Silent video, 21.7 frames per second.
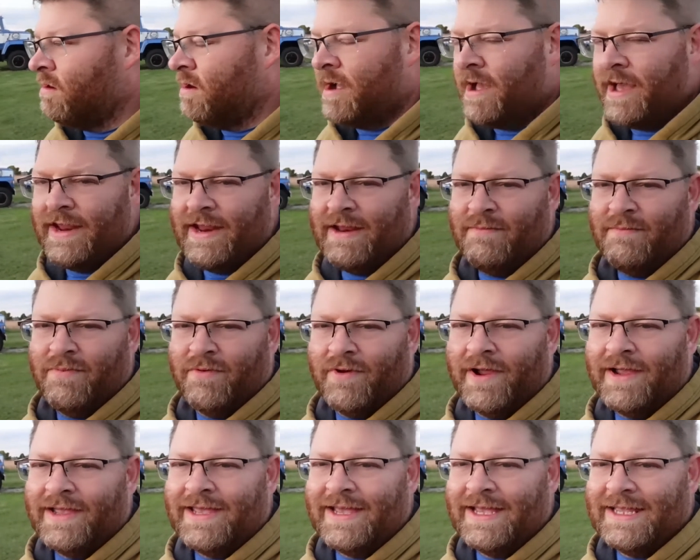I didn't
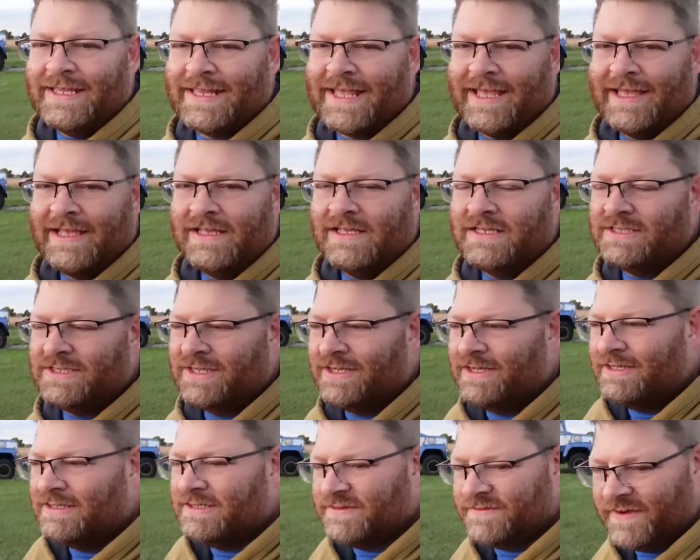break anything, so
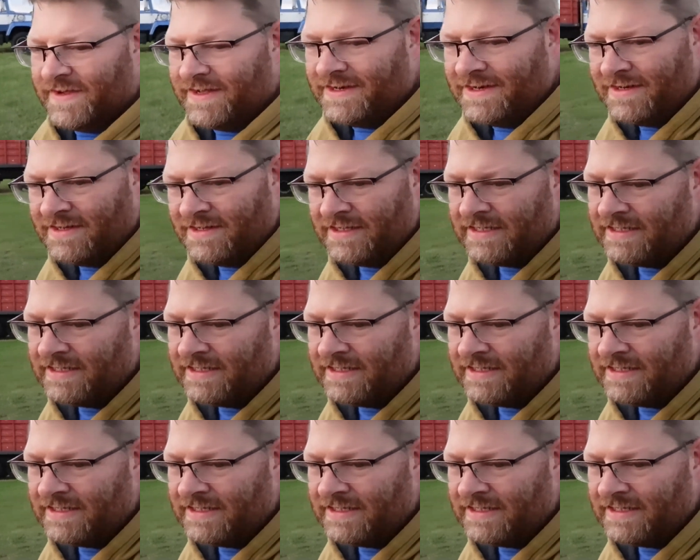it was fine.